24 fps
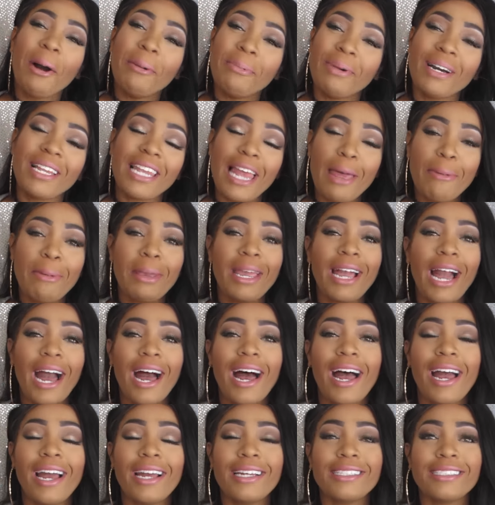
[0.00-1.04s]
but
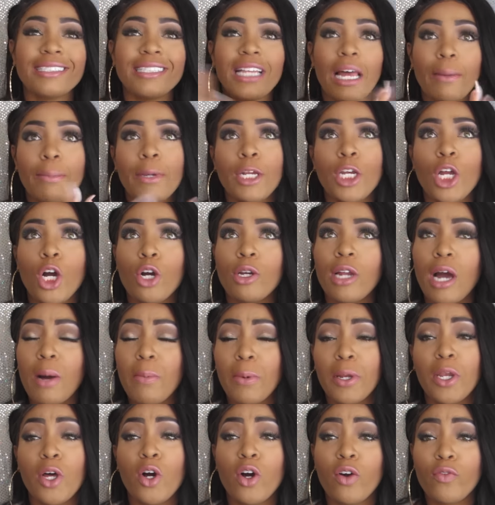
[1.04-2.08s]
let me know down
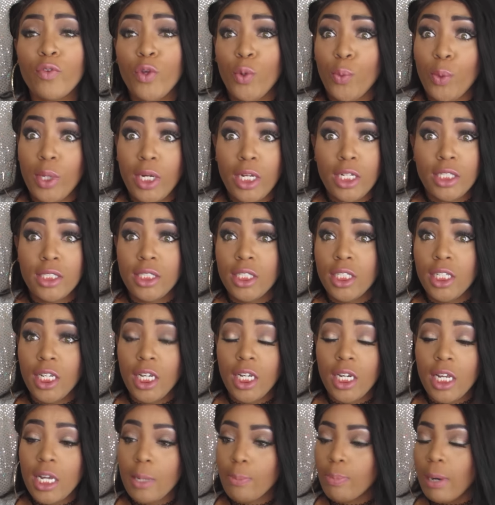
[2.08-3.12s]
below if you want to see
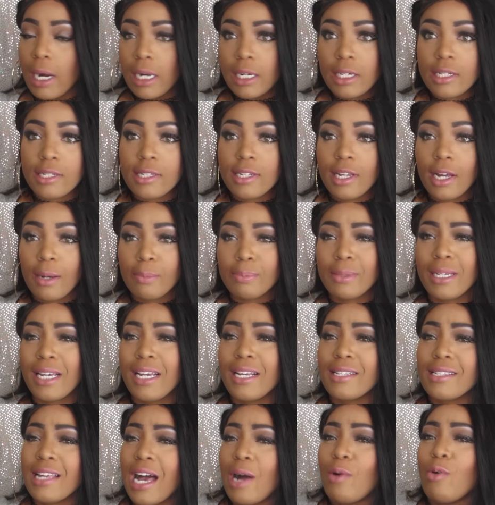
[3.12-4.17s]
any pregnancy
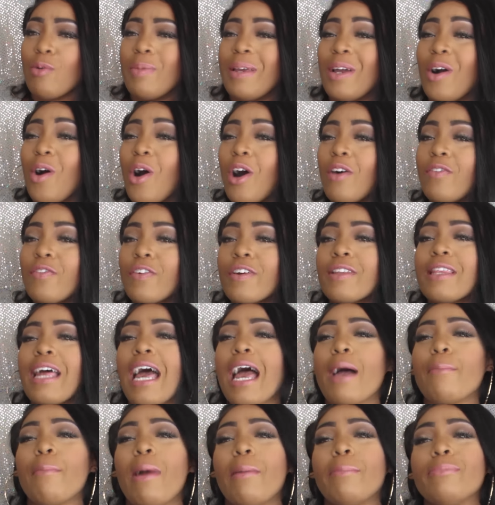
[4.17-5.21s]
updates. I will be all for
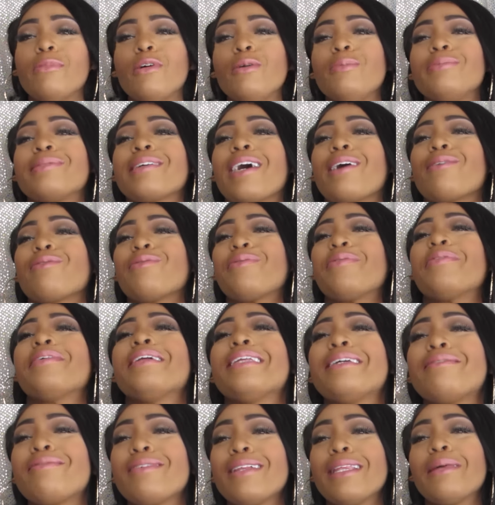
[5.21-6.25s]
that. My boobs got
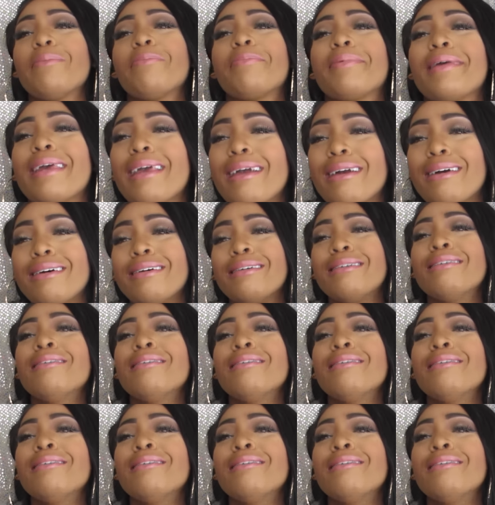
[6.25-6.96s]
really, really big.